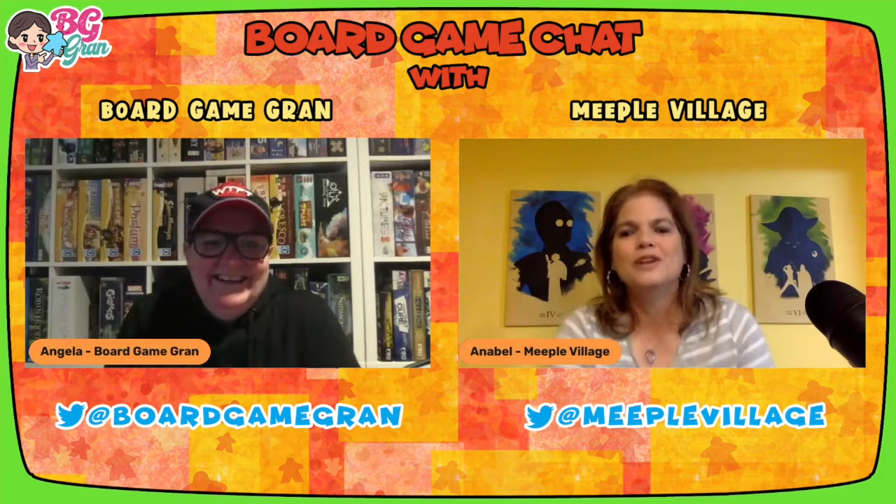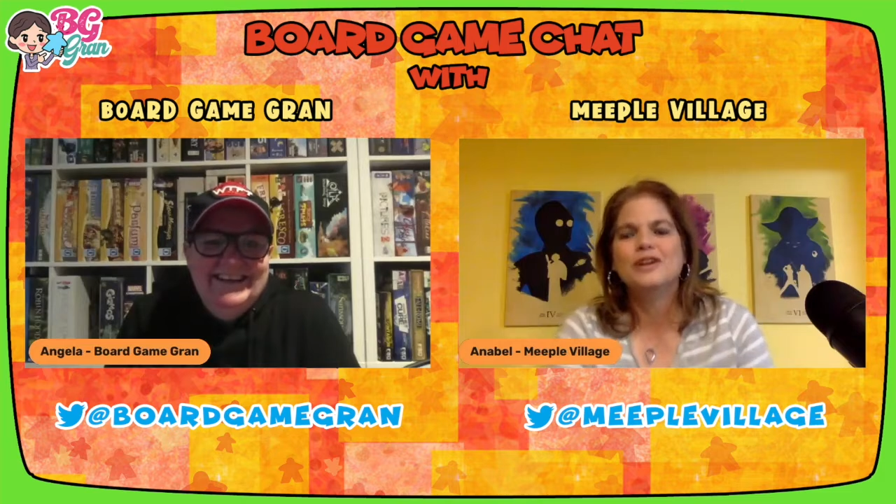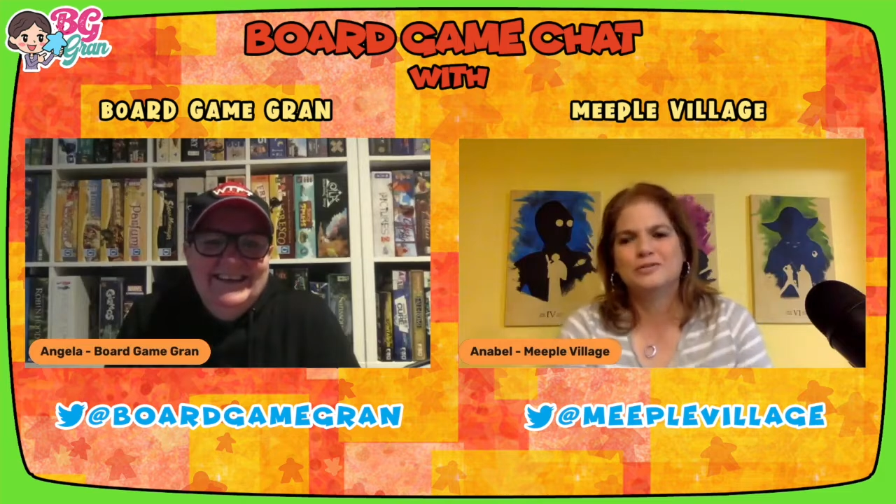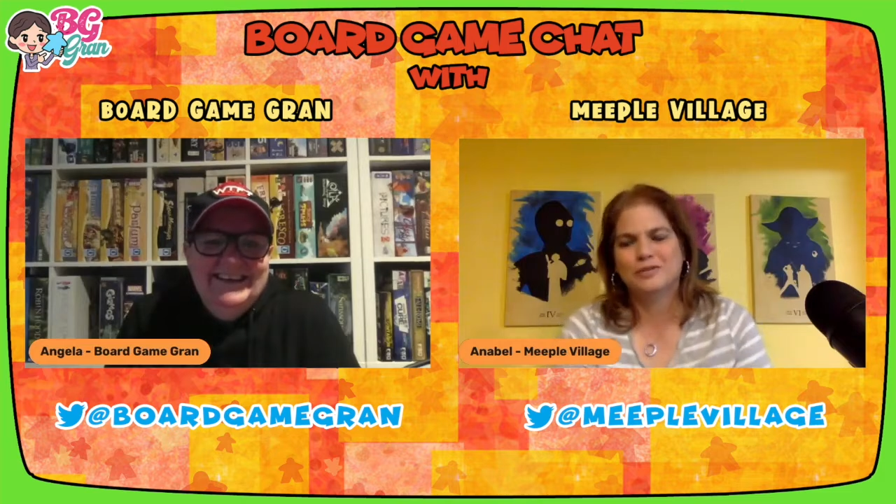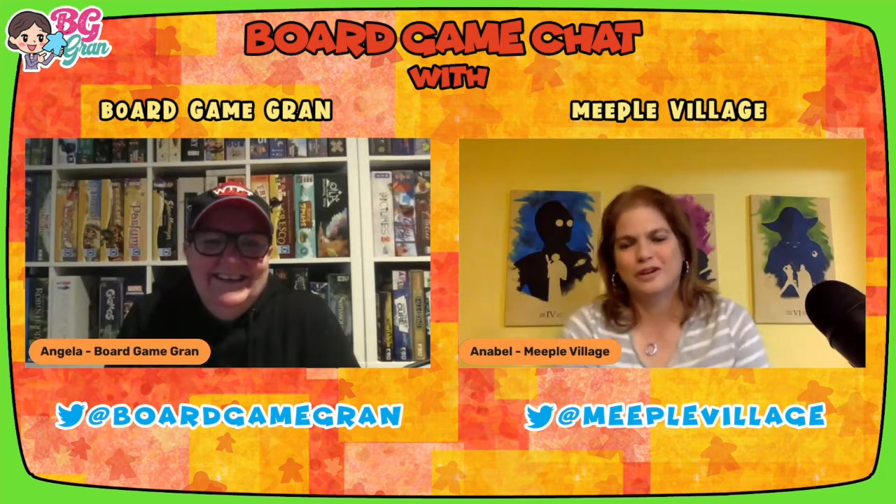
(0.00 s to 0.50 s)

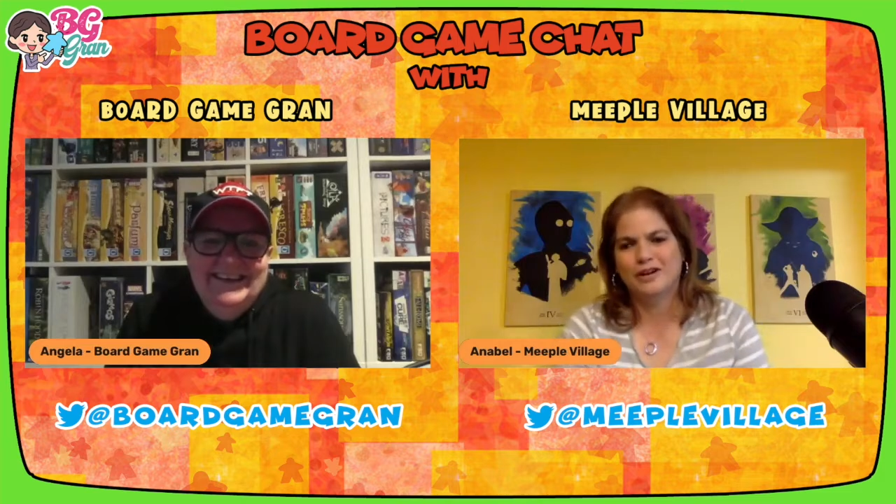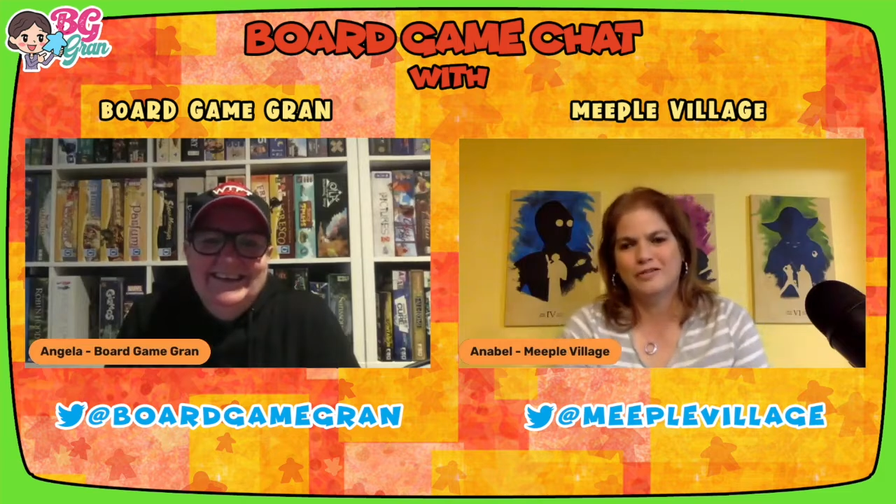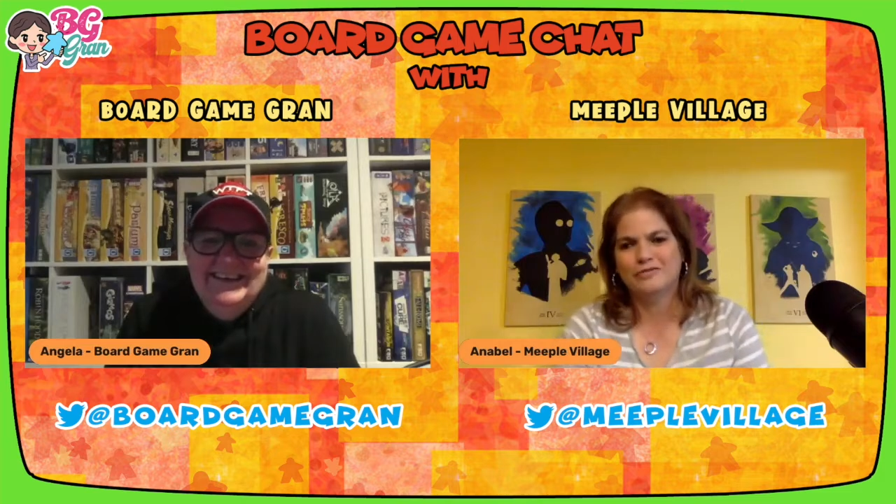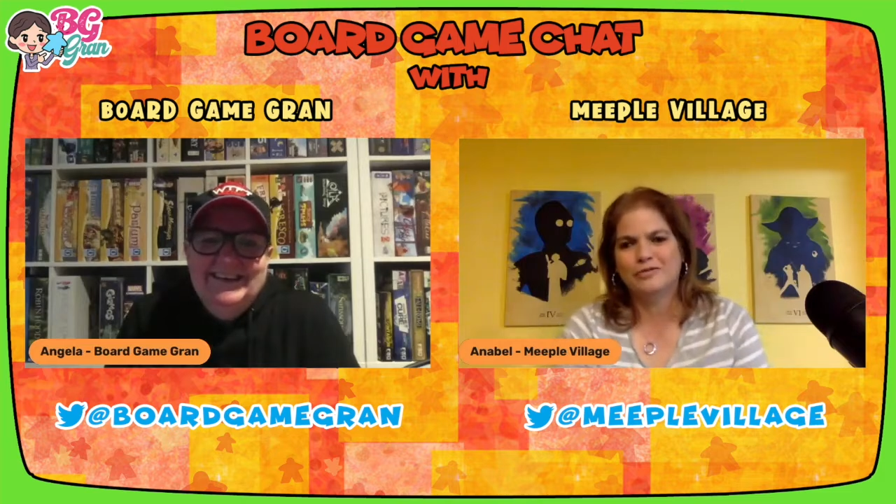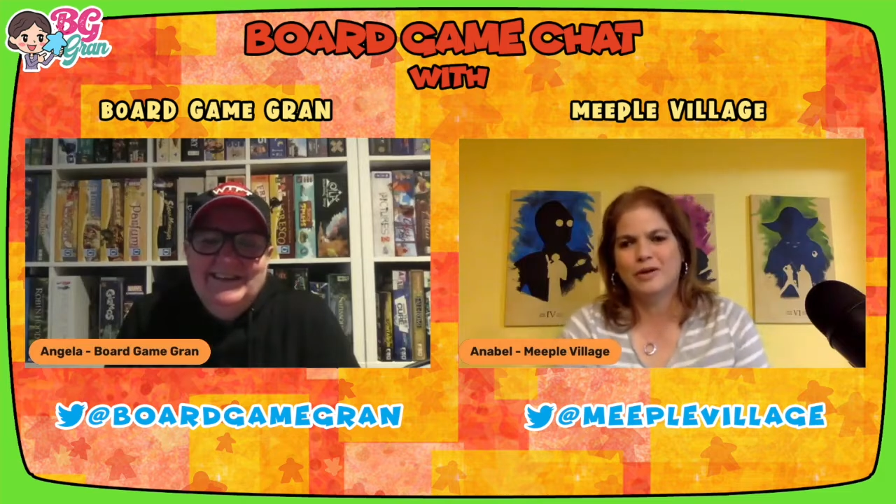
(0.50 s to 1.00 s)
gotten rid
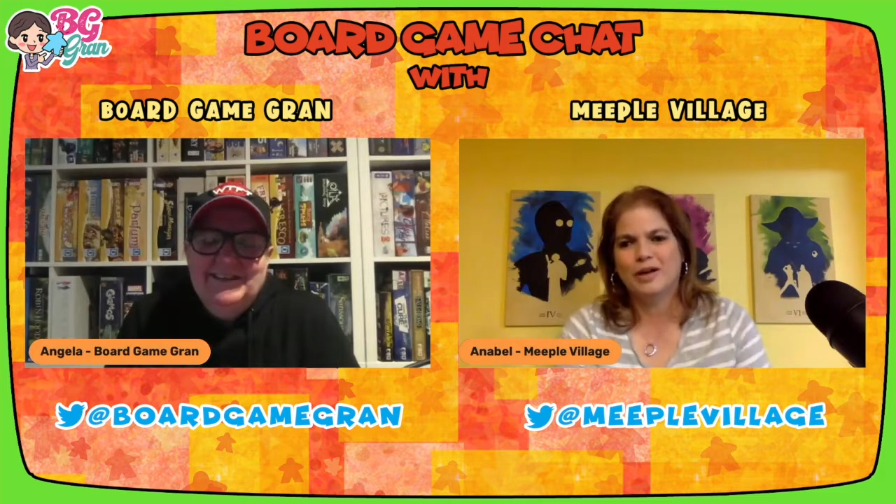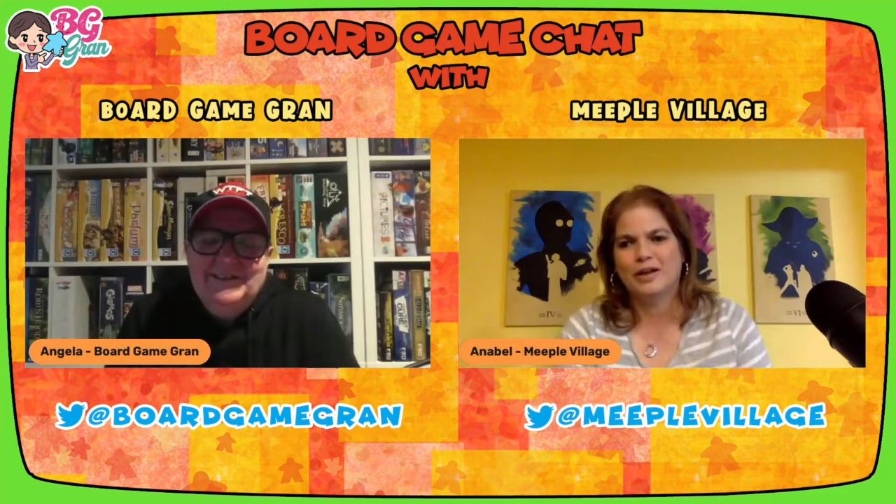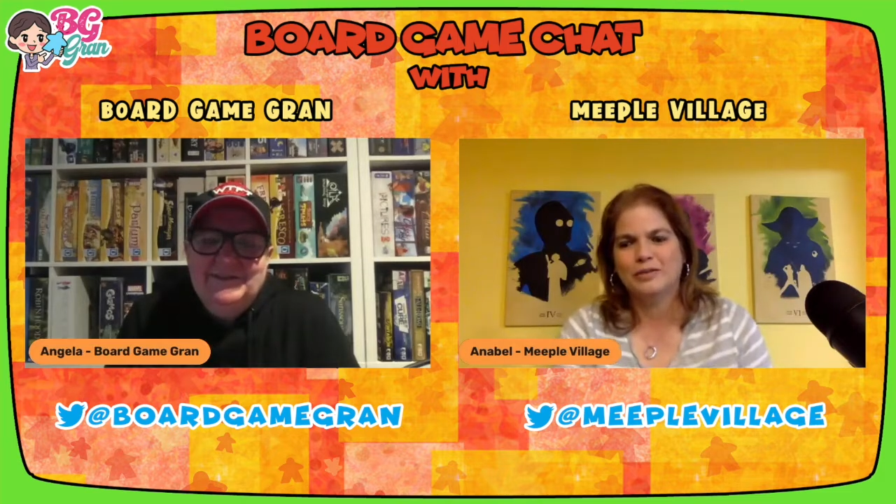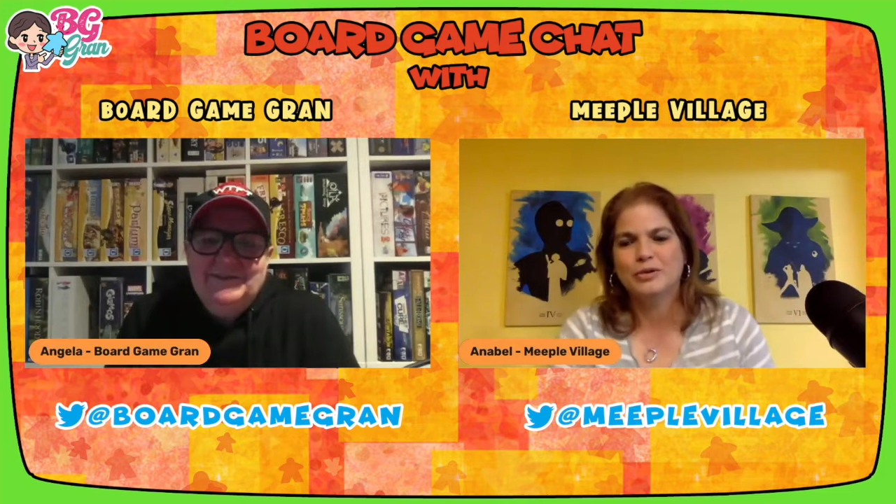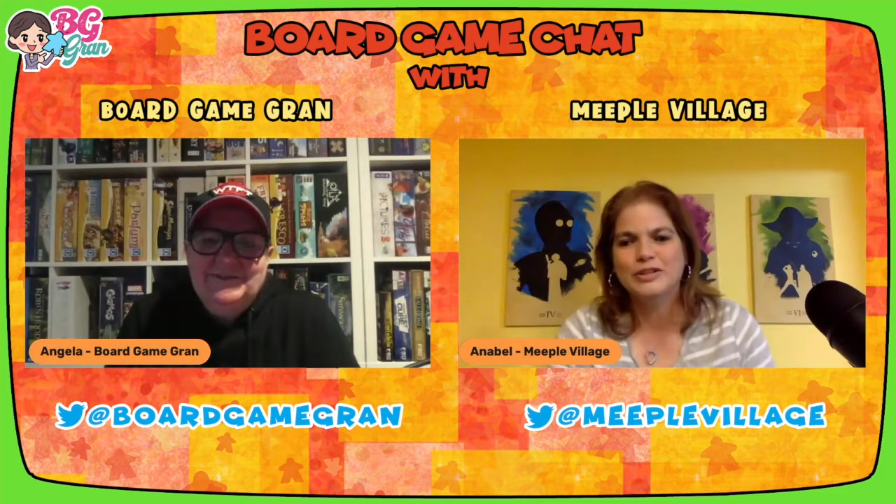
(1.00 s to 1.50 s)
of
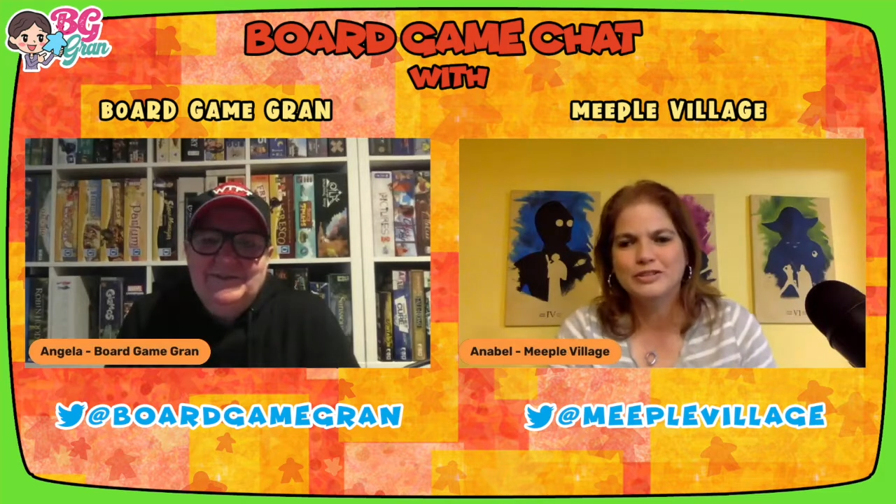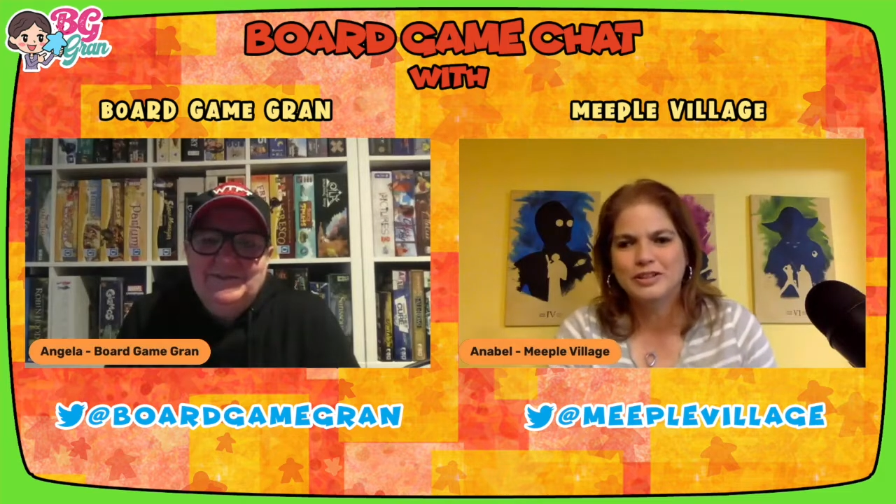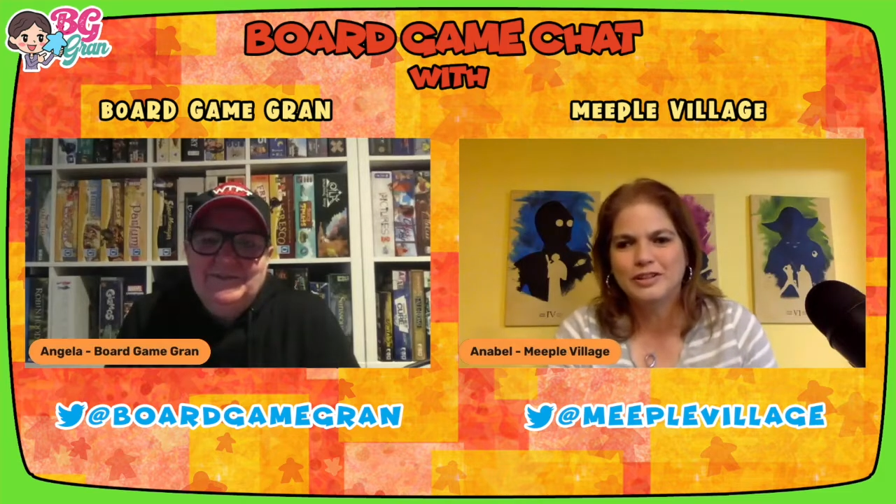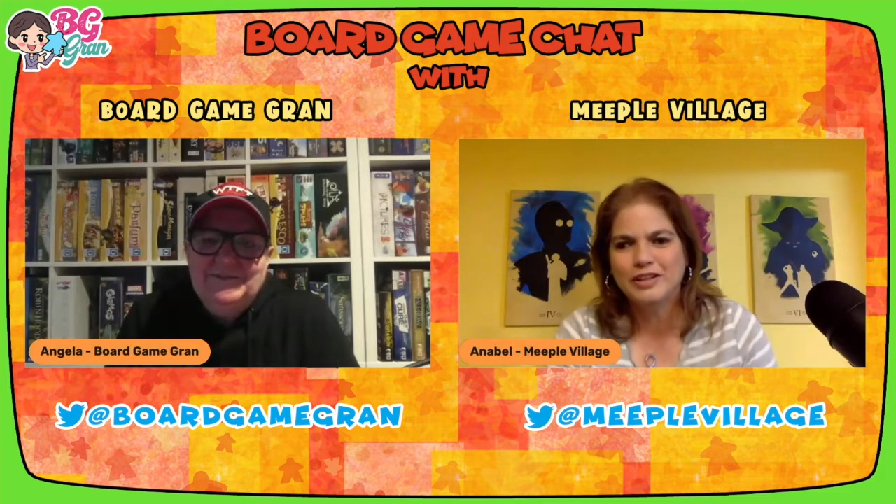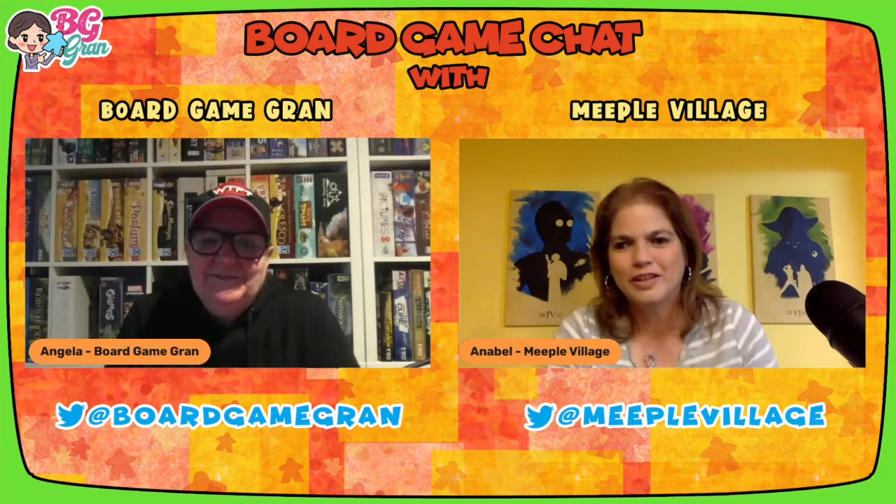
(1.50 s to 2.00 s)

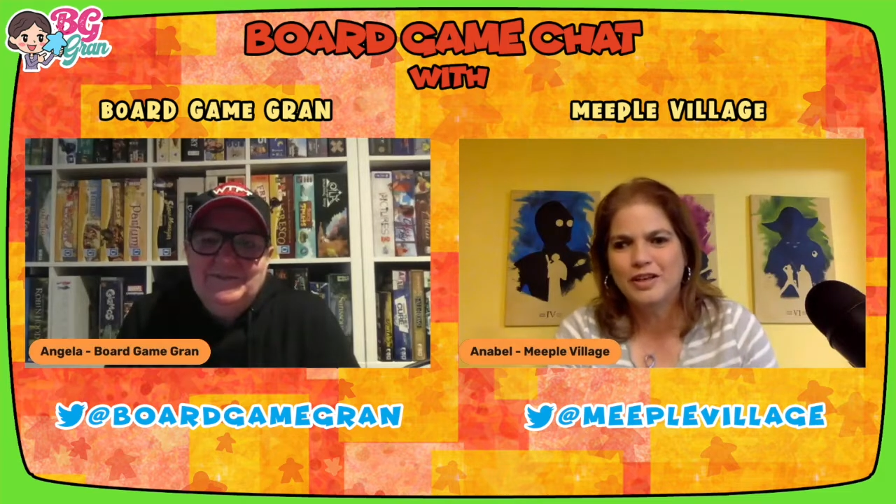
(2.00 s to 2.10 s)
recently